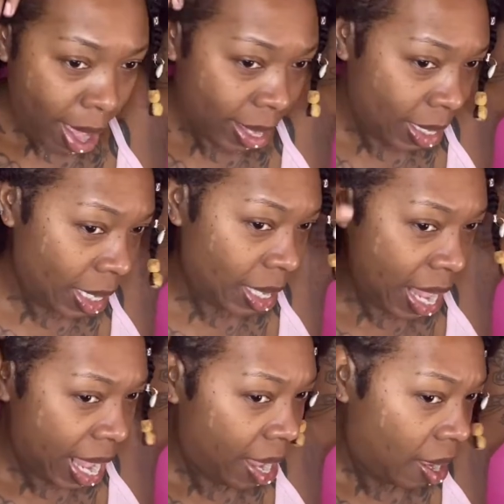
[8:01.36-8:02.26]
I did
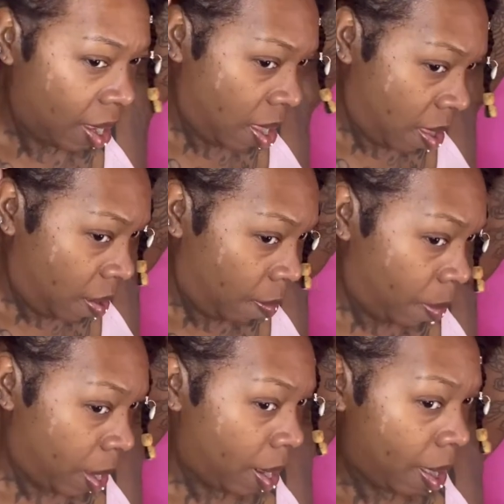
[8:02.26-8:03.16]
that.
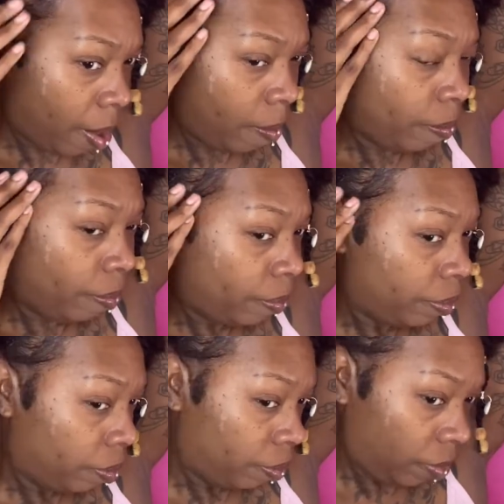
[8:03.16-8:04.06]
But
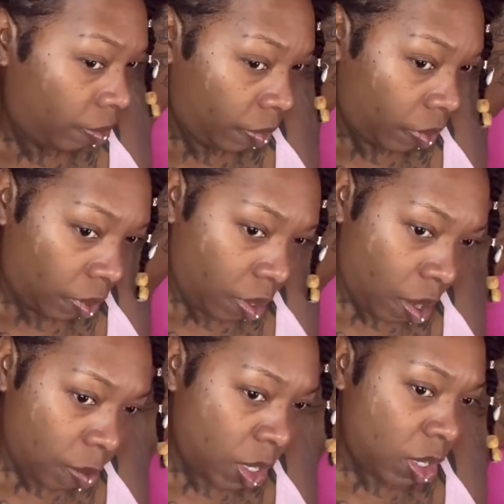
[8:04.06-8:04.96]

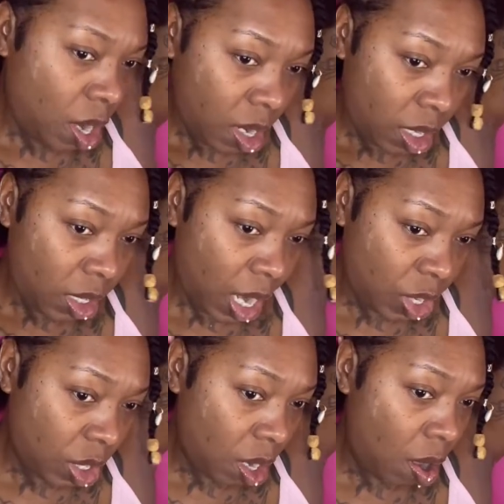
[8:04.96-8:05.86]
I'm just gonna
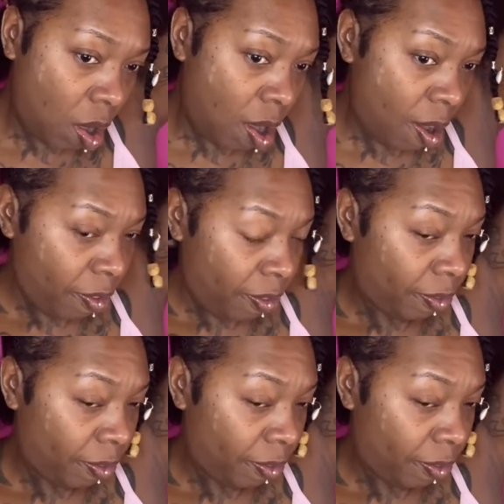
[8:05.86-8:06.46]
section off.